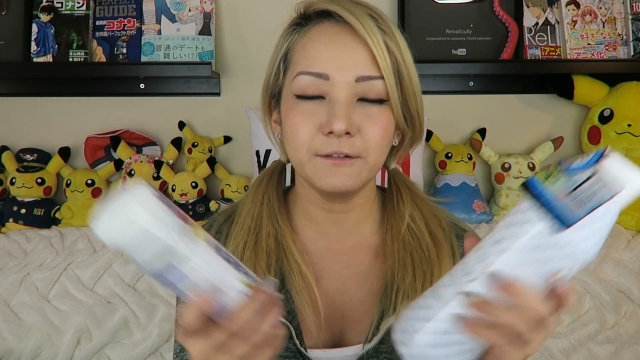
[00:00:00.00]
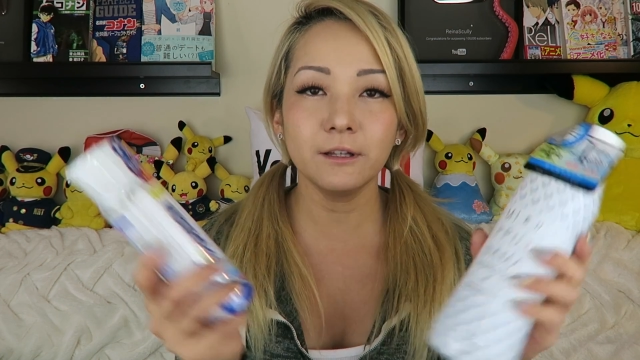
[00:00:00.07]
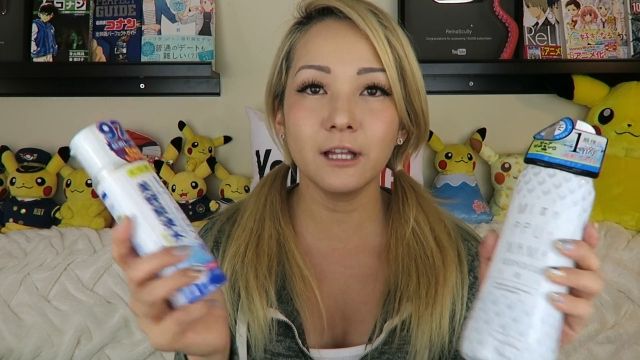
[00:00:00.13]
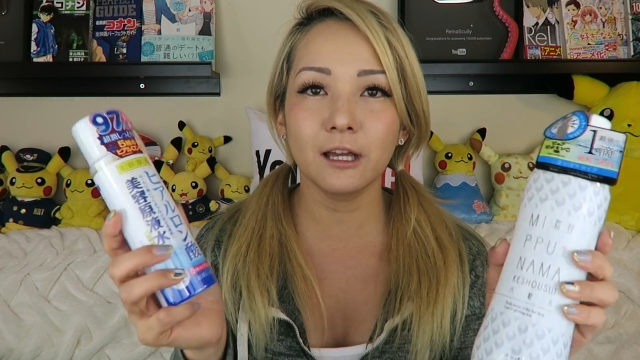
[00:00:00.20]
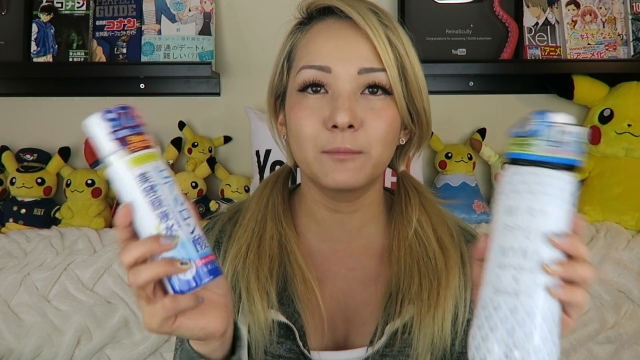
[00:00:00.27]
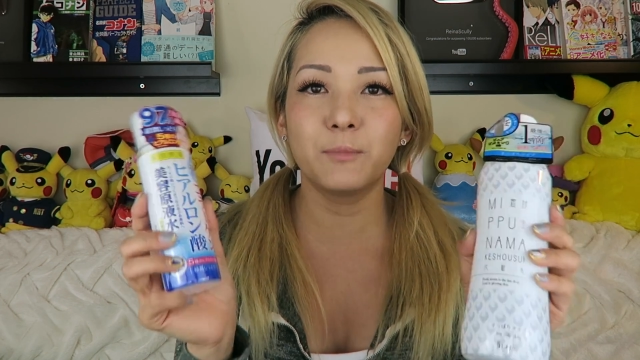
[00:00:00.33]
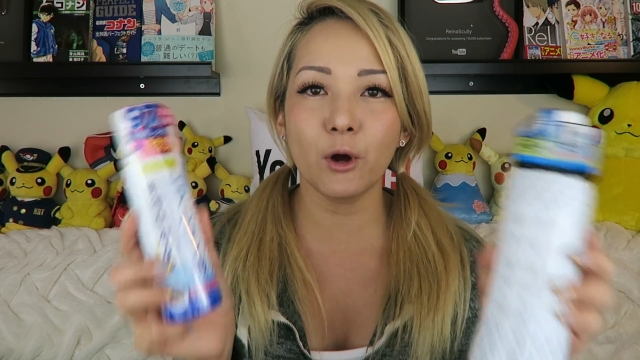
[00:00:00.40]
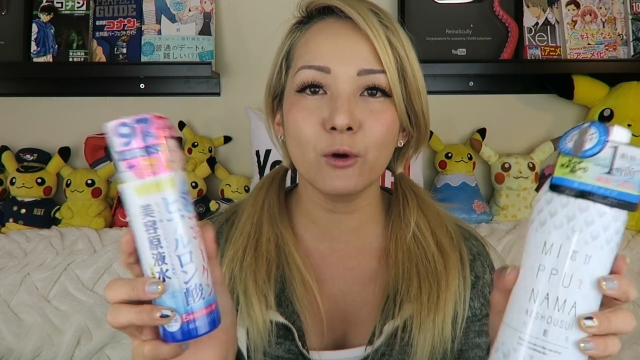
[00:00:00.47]
feel
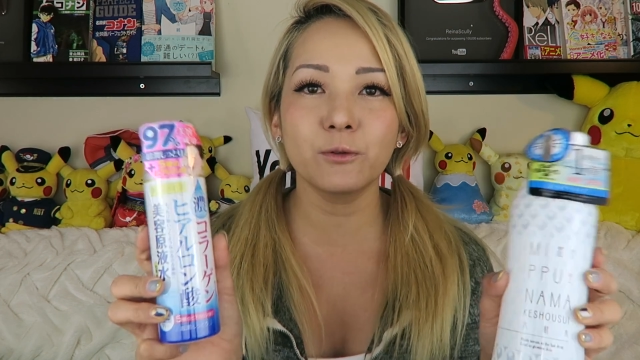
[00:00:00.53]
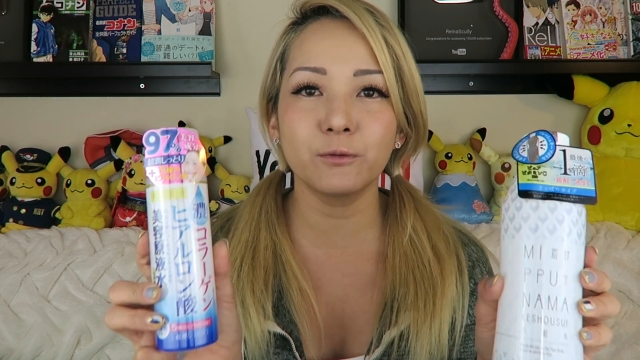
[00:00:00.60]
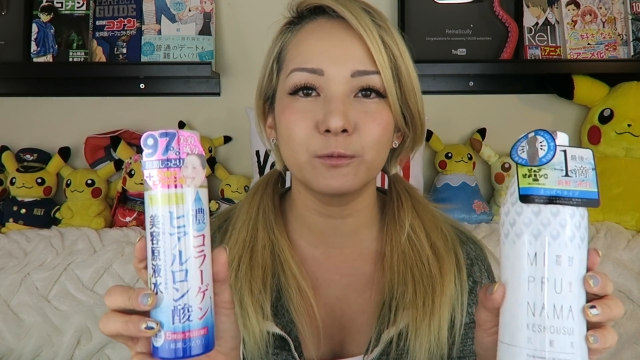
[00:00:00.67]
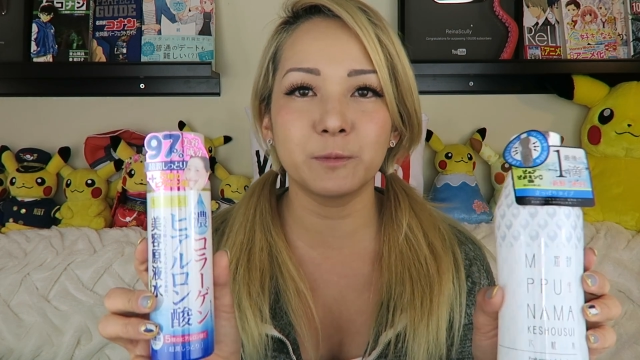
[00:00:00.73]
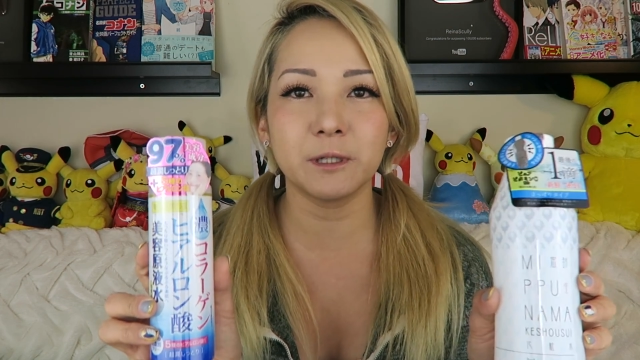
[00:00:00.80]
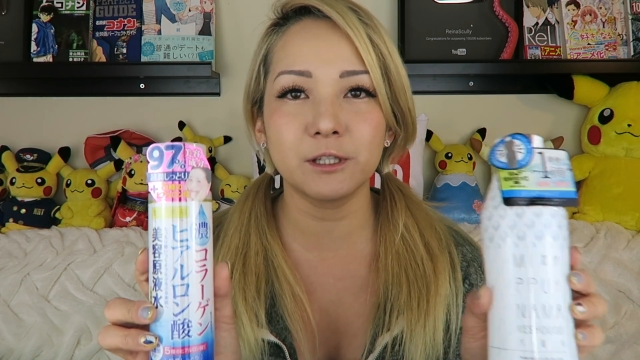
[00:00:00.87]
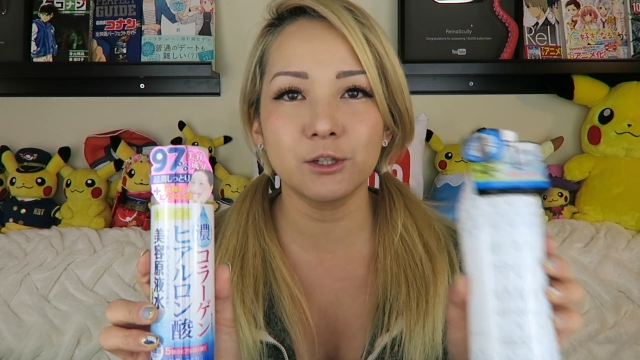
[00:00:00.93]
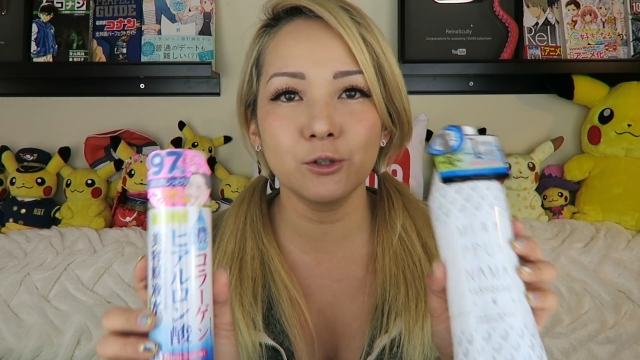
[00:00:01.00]
like both
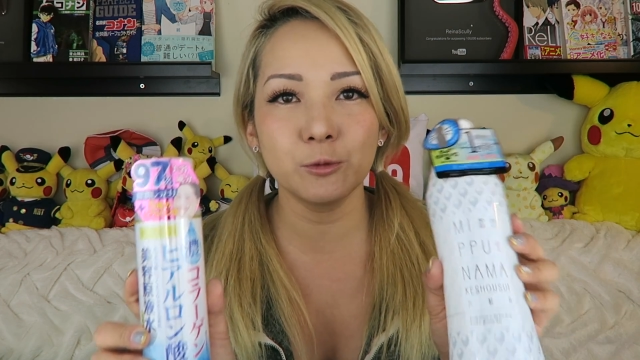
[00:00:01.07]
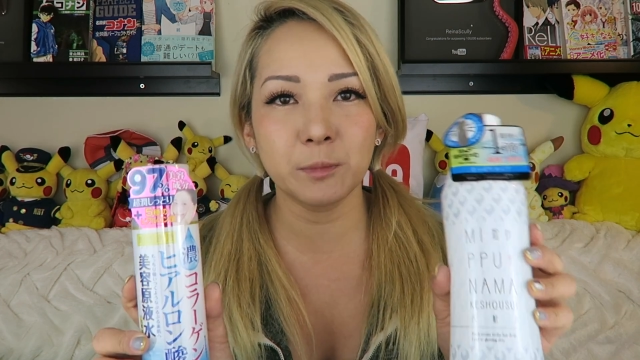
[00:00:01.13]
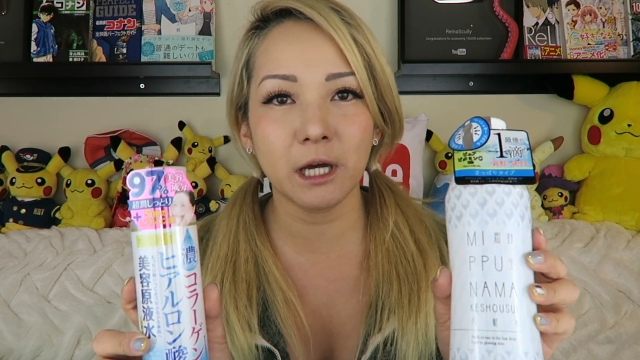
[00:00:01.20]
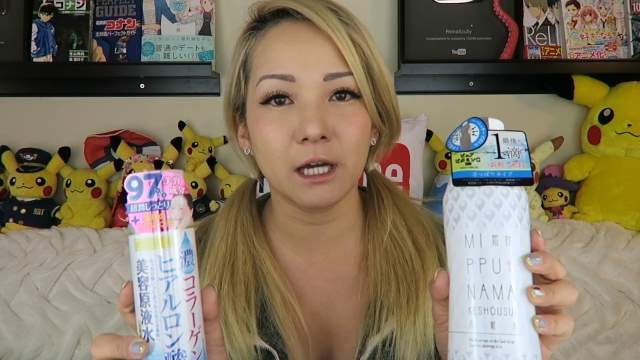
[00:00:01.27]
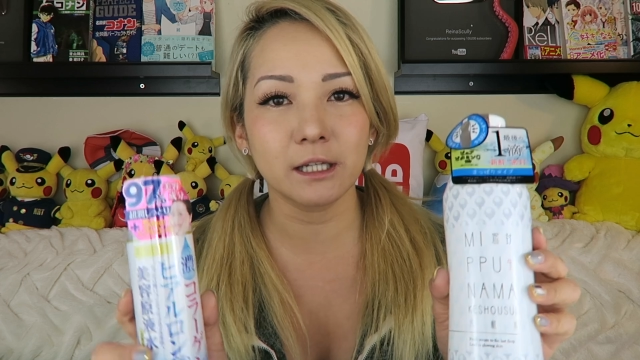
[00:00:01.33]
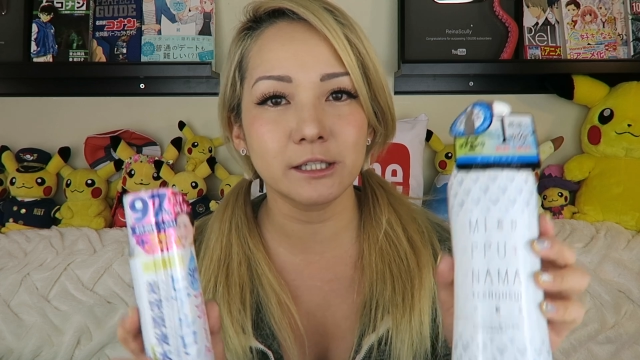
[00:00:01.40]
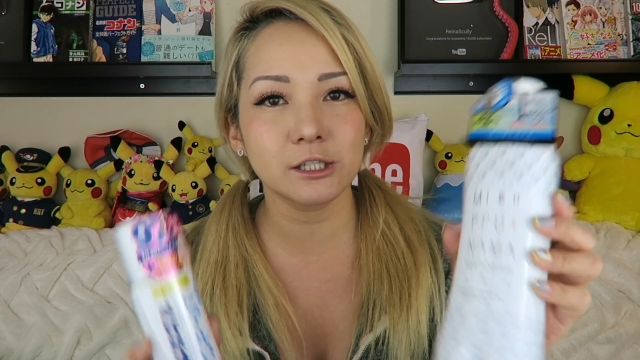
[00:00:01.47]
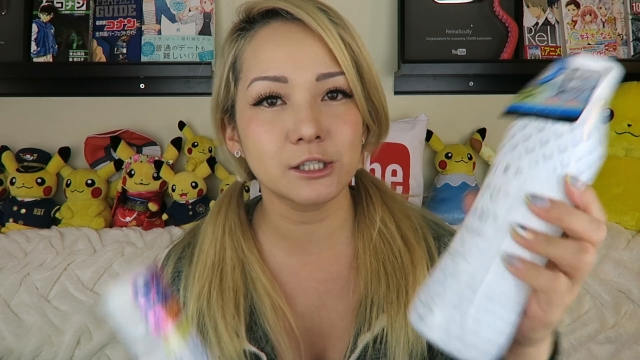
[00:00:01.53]
would be too
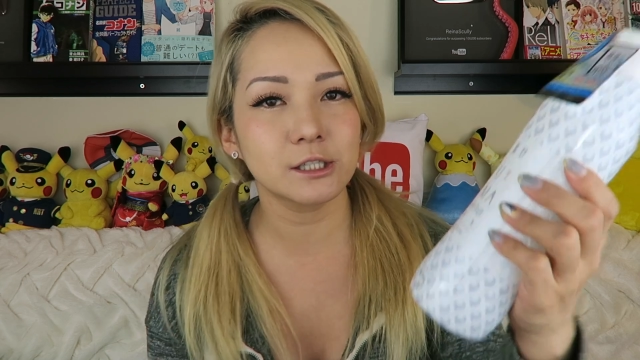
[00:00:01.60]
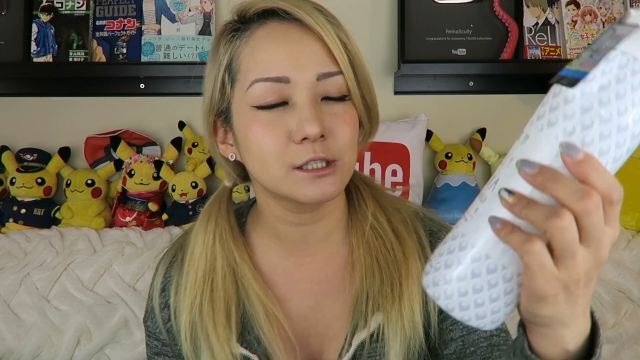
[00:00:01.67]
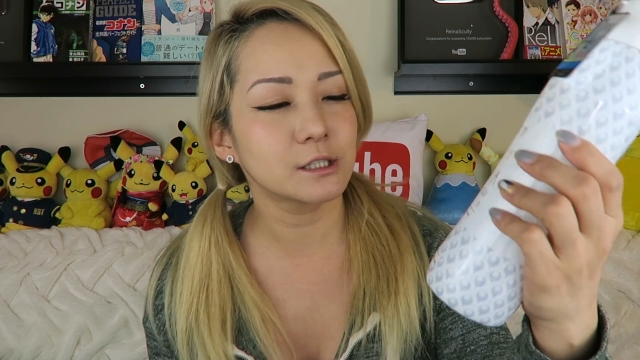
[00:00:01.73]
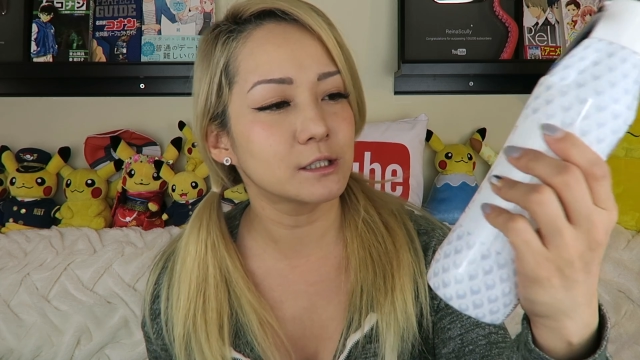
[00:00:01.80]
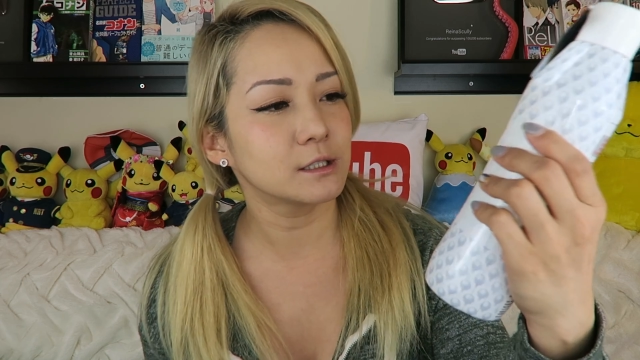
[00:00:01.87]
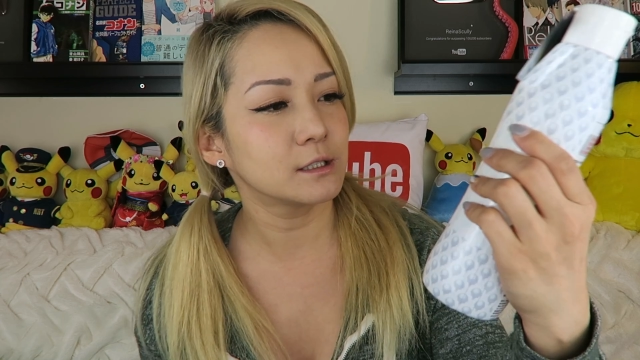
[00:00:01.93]
much.